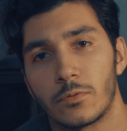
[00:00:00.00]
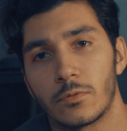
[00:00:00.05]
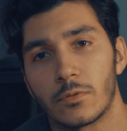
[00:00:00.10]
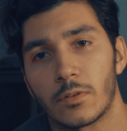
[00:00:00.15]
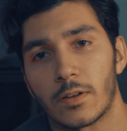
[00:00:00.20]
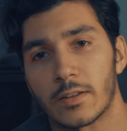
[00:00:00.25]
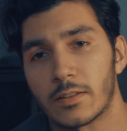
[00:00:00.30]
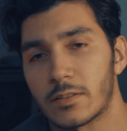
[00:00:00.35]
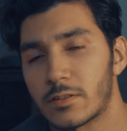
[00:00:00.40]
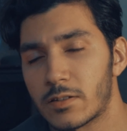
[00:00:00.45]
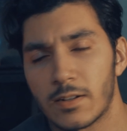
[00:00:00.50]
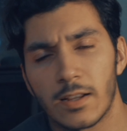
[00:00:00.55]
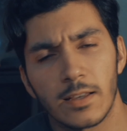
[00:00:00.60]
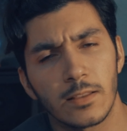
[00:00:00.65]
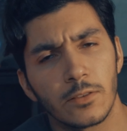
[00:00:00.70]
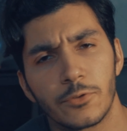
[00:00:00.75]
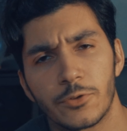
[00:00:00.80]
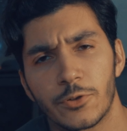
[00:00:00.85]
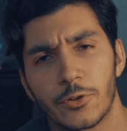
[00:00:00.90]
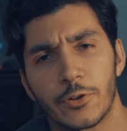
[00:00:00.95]

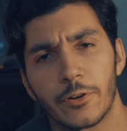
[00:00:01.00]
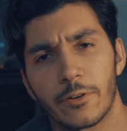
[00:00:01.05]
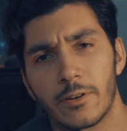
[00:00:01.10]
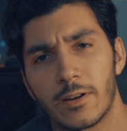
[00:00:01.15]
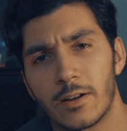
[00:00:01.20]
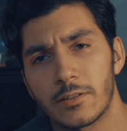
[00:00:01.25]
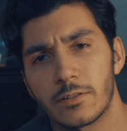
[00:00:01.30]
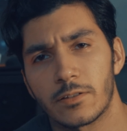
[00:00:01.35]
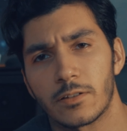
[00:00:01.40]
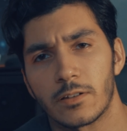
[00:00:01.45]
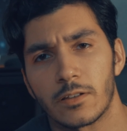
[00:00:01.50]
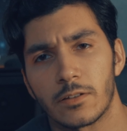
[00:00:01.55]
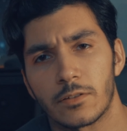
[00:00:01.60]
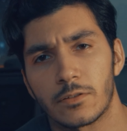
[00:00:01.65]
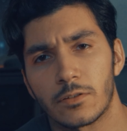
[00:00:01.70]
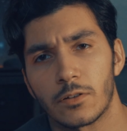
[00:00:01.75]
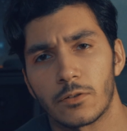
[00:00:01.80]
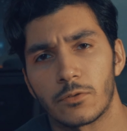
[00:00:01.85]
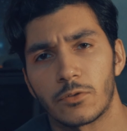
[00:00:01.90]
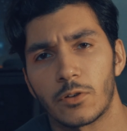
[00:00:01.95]
not lose your curiosity.
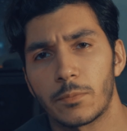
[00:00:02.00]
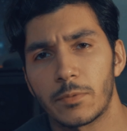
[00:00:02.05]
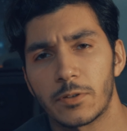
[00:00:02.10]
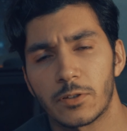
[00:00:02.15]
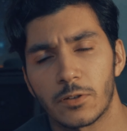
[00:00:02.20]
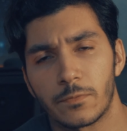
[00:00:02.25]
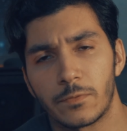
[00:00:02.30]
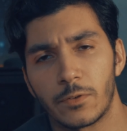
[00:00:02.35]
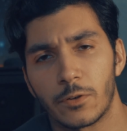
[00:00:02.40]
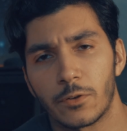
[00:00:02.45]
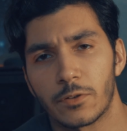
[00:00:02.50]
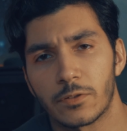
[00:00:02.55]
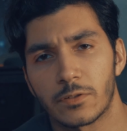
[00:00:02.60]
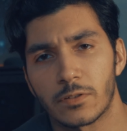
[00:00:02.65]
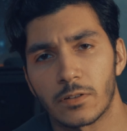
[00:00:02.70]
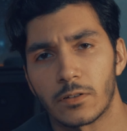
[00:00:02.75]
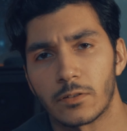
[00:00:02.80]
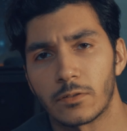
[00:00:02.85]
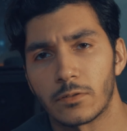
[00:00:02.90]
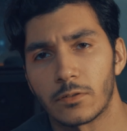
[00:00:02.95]
So don't be so
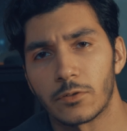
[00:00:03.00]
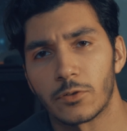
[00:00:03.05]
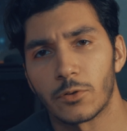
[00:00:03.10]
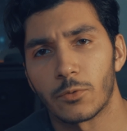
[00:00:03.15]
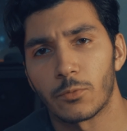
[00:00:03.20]
focused on